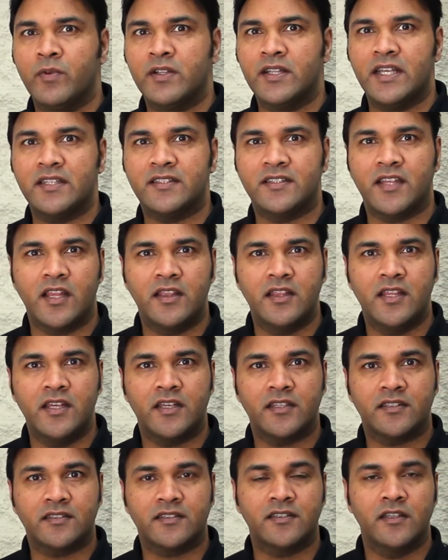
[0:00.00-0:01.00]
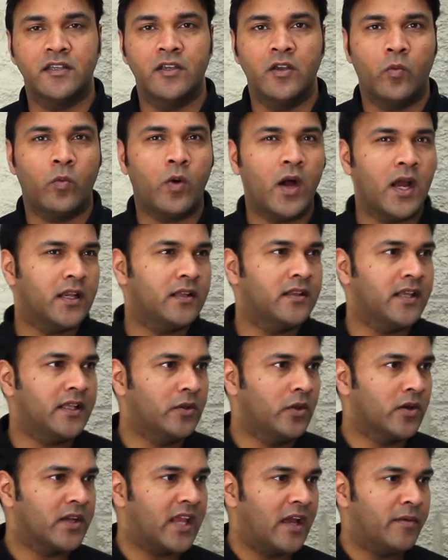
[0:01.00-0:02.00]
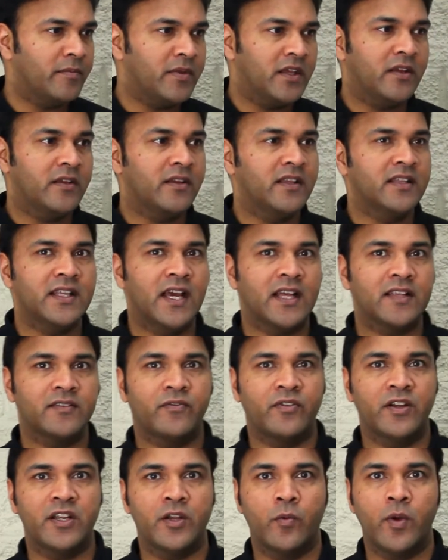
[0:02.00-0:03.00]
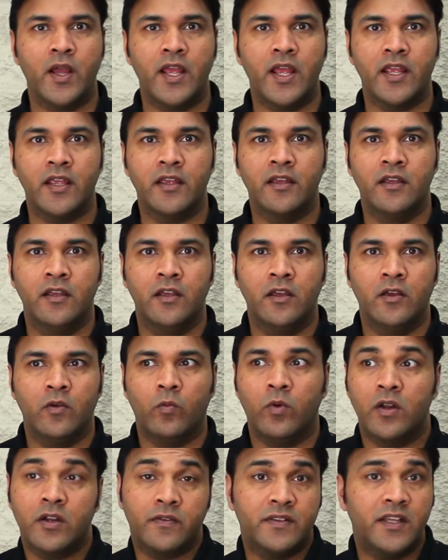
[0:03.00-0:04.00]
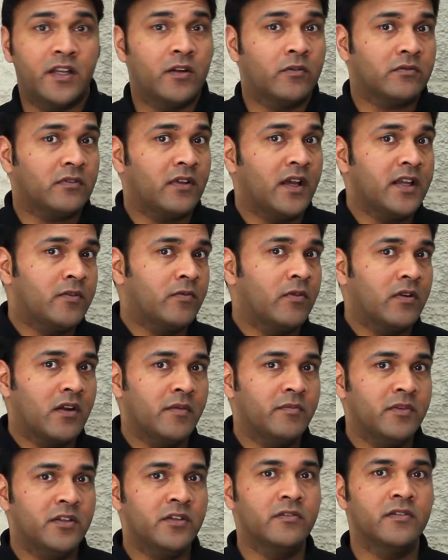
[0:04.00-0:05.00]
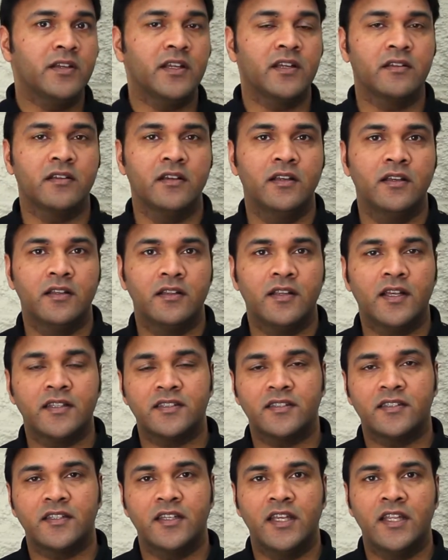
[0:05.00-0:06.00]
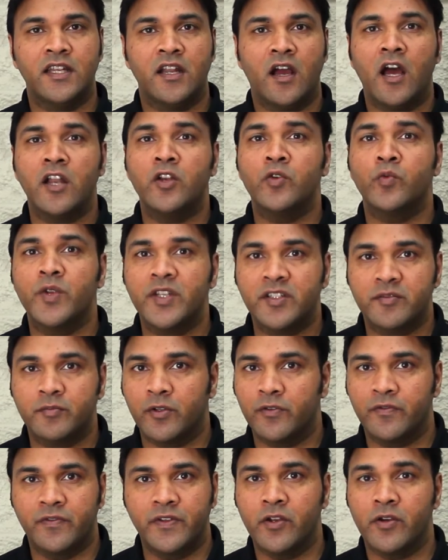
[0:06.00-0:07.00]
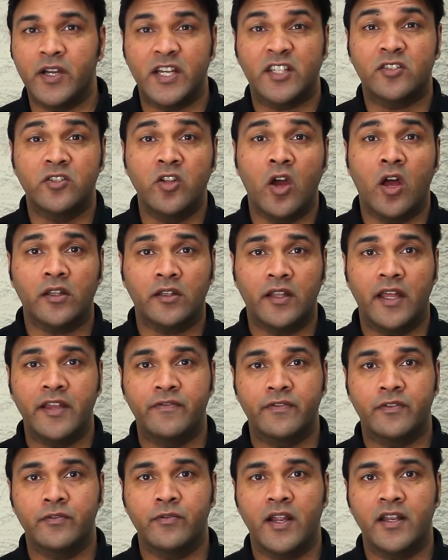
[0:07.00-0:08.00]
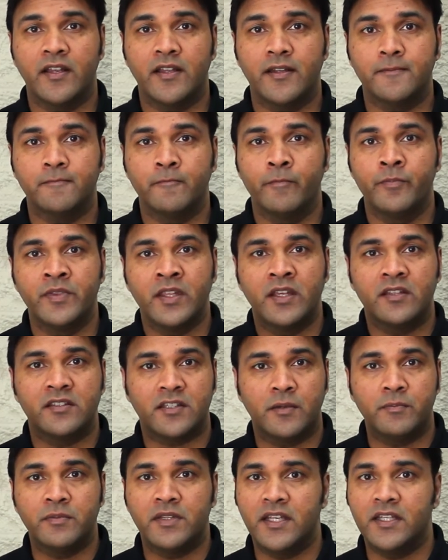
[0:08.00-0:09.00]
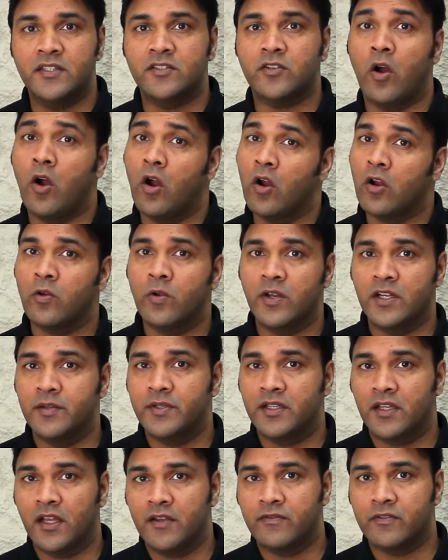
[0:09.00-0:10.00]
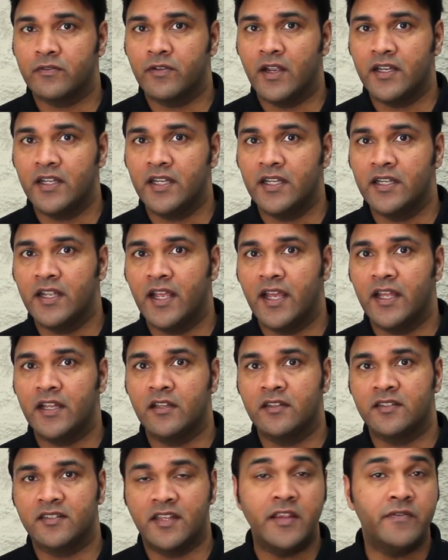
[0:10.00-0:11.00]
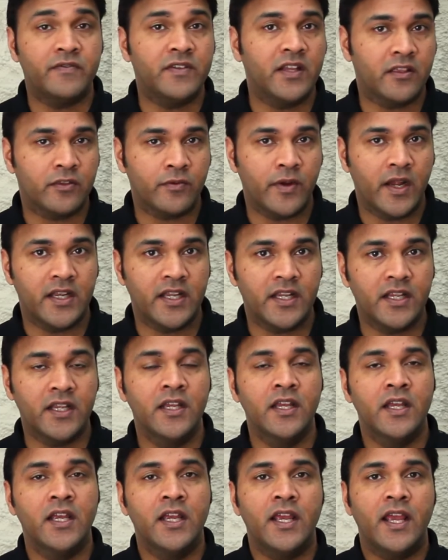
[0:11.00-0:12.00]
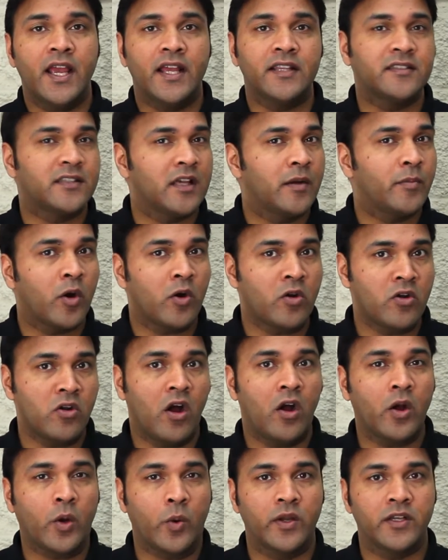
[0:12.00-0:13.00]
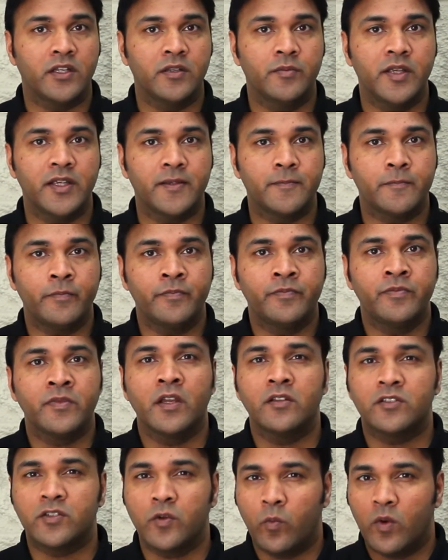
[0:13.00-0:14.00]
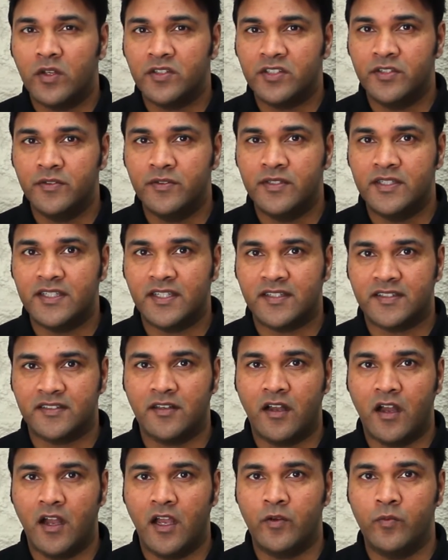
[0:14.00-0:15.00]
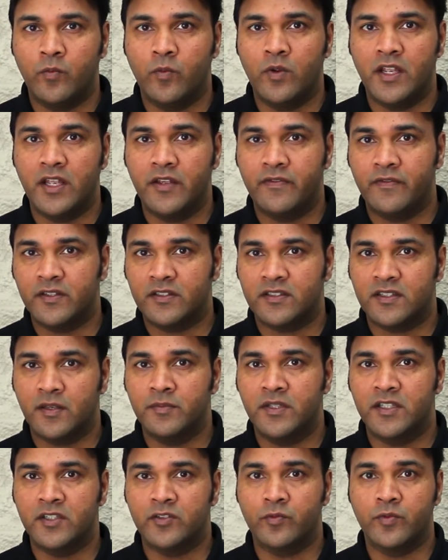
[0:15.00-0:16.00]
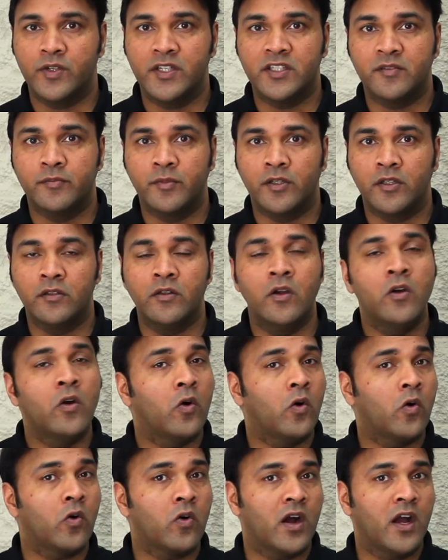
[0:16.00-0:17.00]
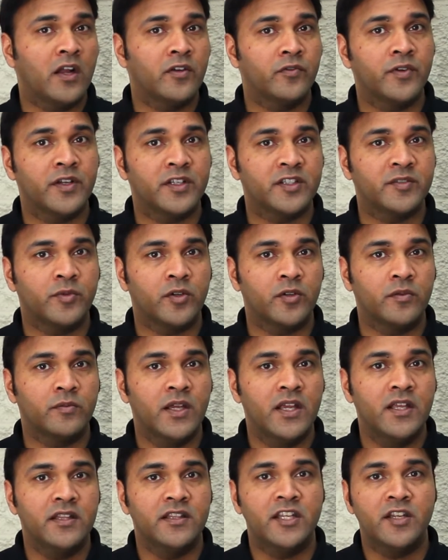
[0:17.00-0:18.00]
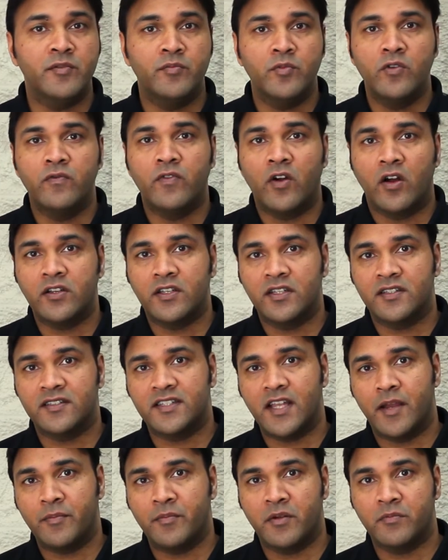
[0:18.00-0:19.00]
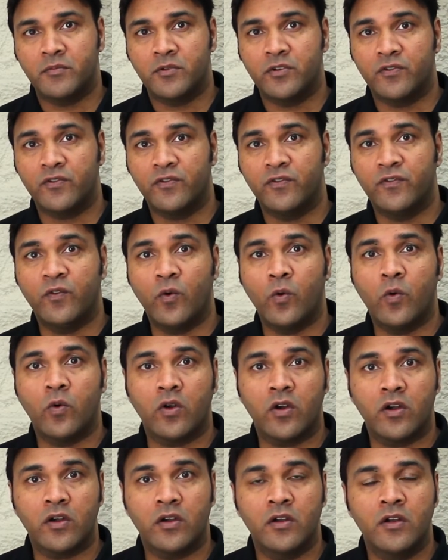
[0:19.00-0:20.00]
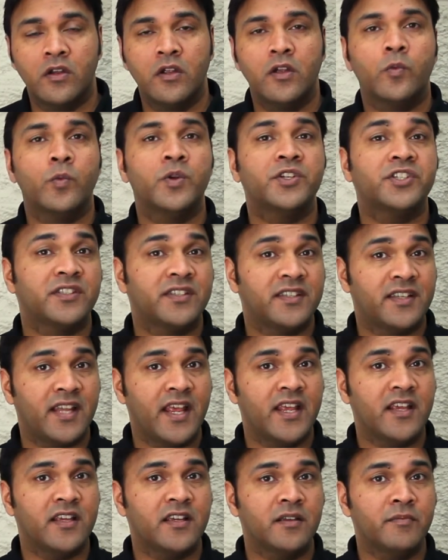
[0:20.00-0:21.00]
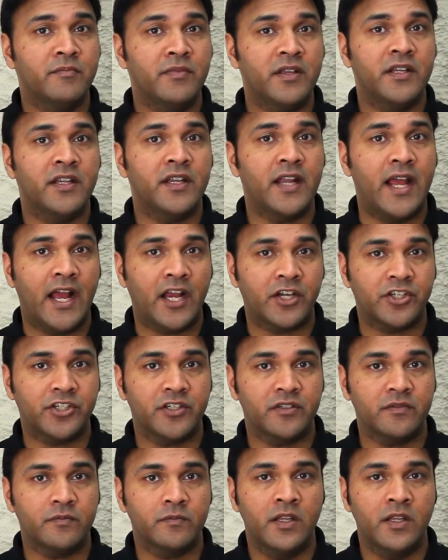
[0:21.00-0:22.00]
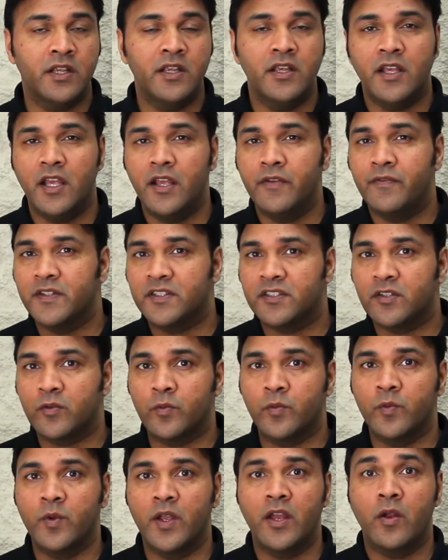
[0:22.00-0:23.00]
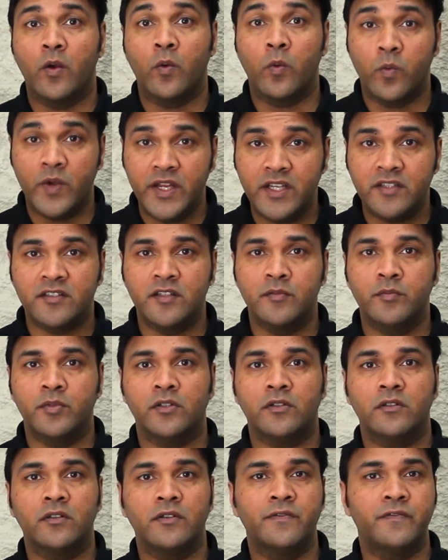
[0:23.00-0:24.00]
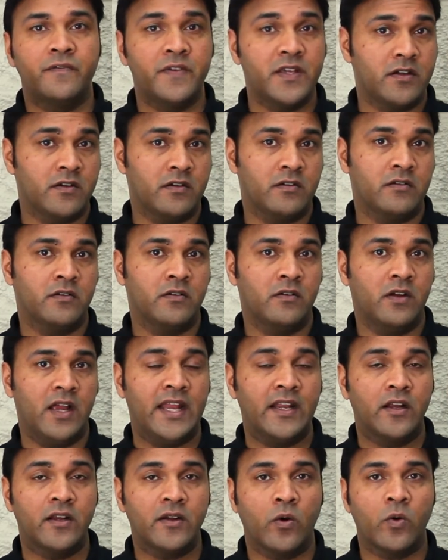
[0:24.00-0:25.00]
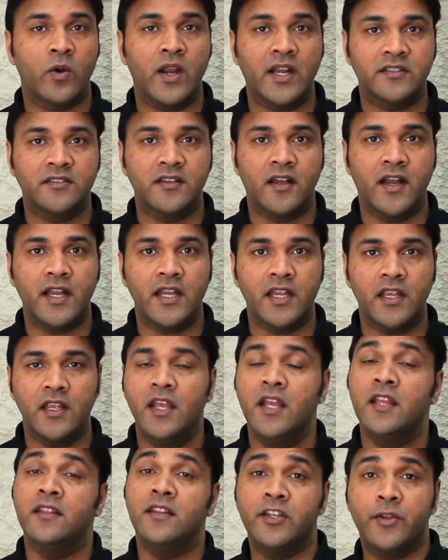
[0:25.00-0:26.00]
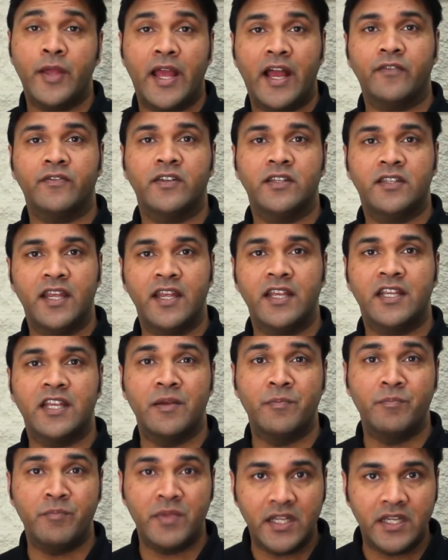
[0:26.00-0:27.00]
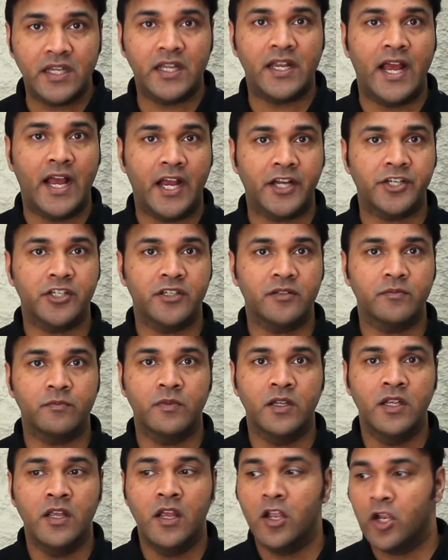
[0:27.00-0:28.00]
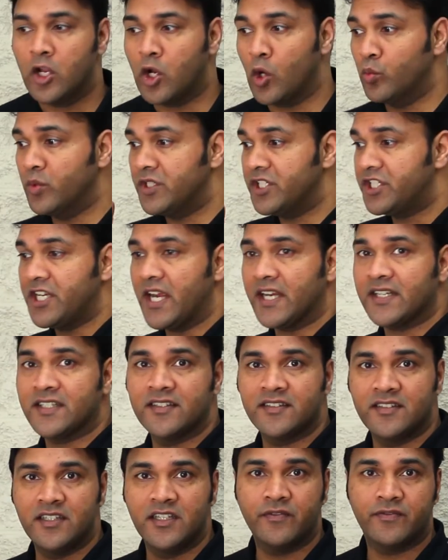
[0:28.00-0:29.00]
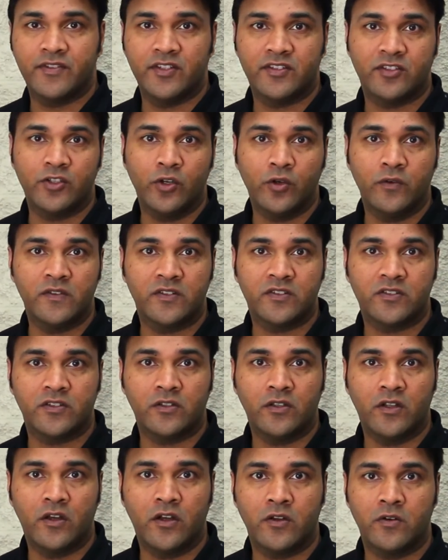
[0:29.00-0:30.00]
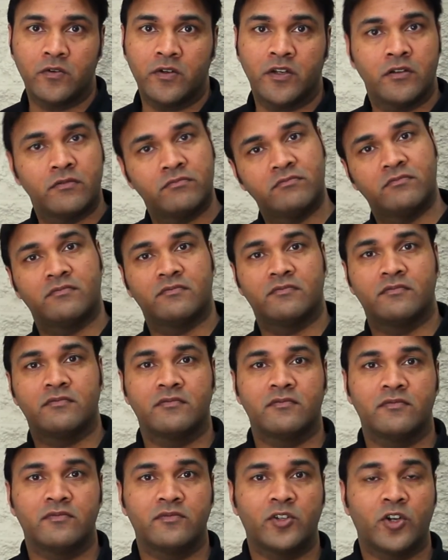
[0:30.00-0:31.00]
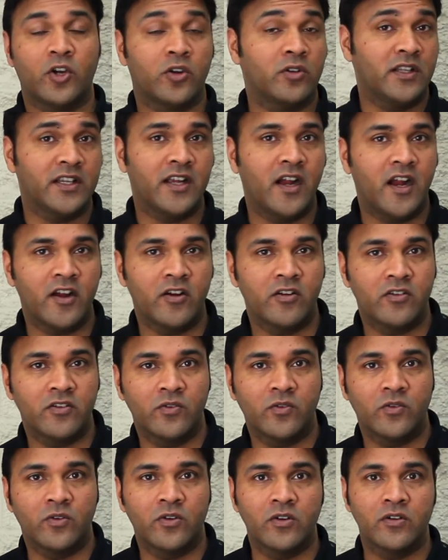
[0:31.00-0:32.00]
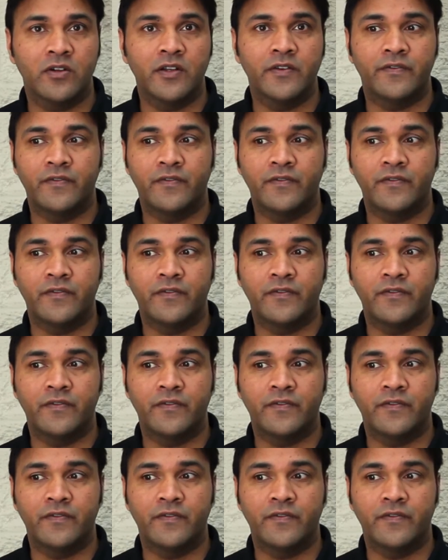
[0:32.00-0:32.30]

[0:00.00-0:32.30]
they said this? Why did they look at me in that funny way? What if they don't like what I'm doing? That's an unreasonable fear. It's not life-threatening. Some things are going to be life-threatening and safety-threatening, and some are not going to be. So once you decide if something's reasonable or unreasonable, then you move on to step number 4, which is take immediate action. If it's a reasonable fear or anxiety, then you have to take immediate action. Go and check to see if the stove is still on, or your curling iron, or